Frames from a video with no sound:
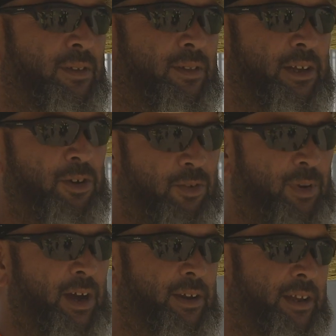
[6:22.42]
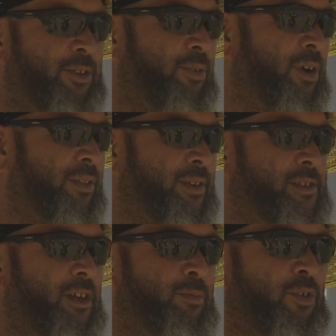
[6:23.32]
They go around and they do all the
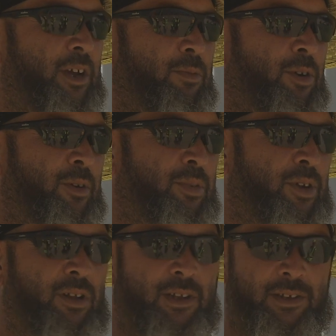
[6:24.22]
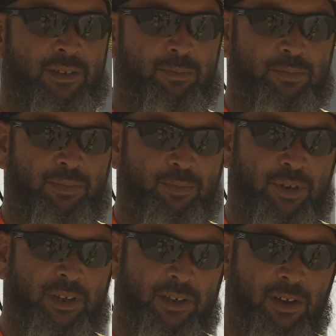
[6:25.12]
subgrade work,
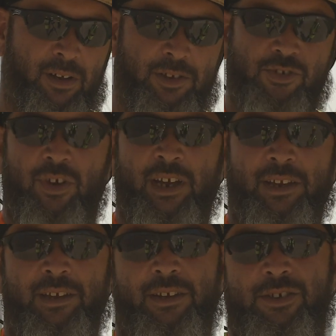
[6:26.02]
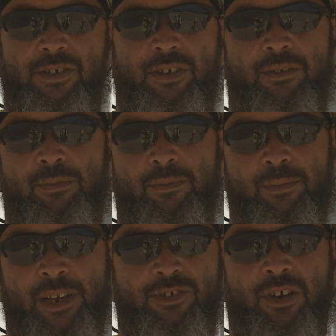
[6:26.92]
put in all the drainage and
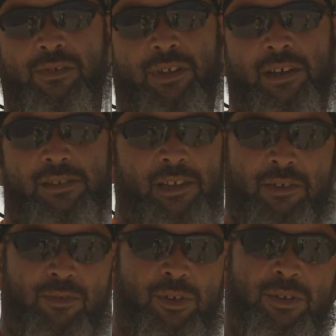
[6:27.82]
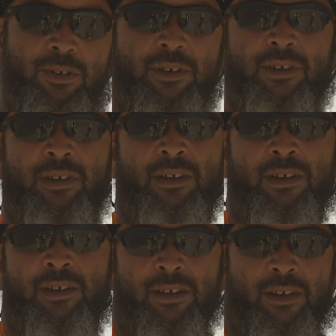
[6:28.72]
make sure everything's level and
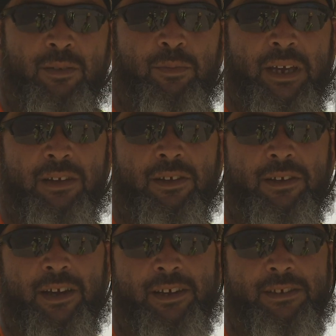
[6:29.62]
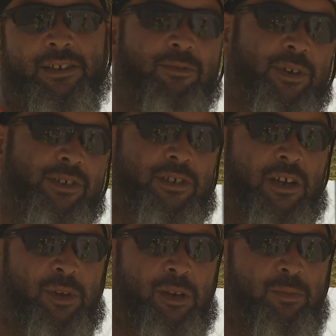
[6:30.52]
make it look nice, and then we just
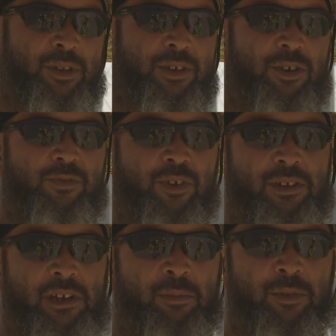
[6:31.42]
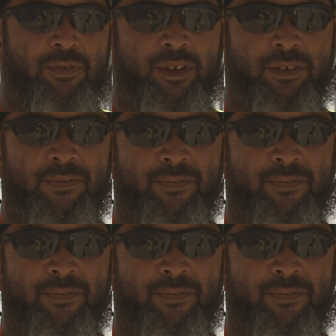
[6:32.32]
come in and put the turf on top of it.